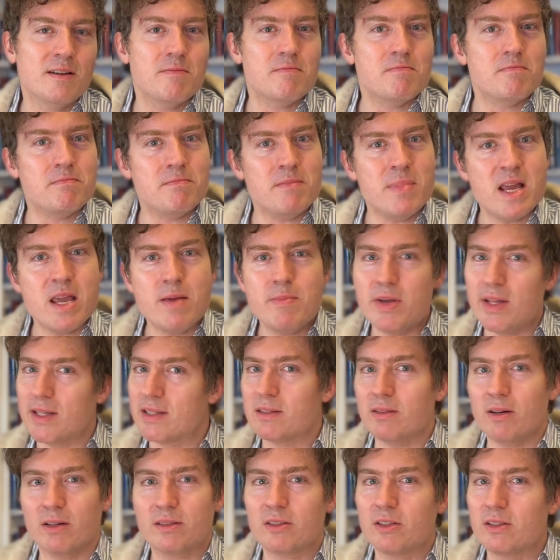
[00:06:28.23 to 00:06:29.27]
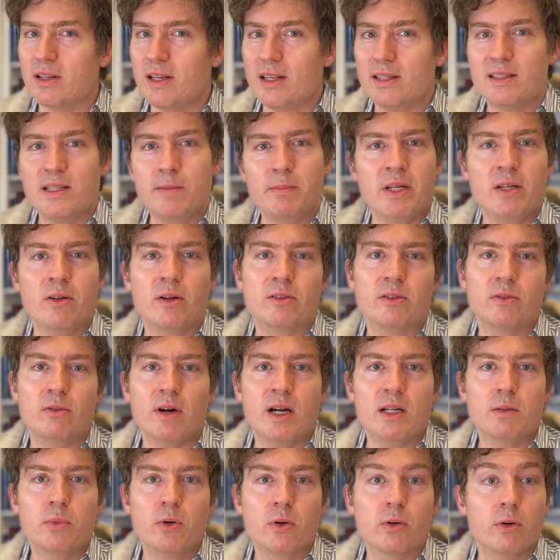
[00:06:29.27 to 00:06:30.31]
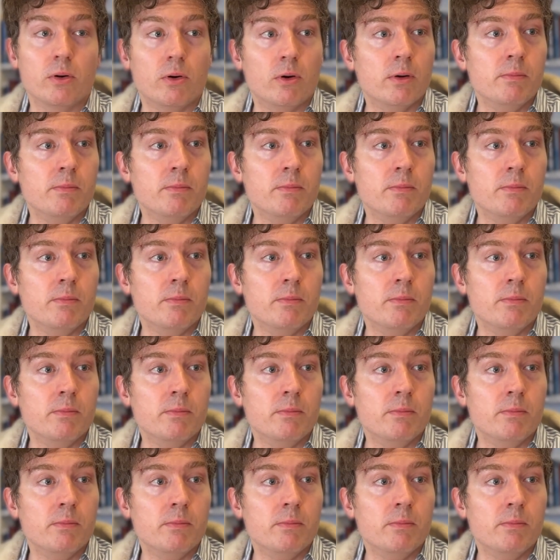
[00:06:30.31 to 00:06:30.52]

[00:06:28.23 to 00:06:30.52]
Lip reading: maybe it's simply not the right book,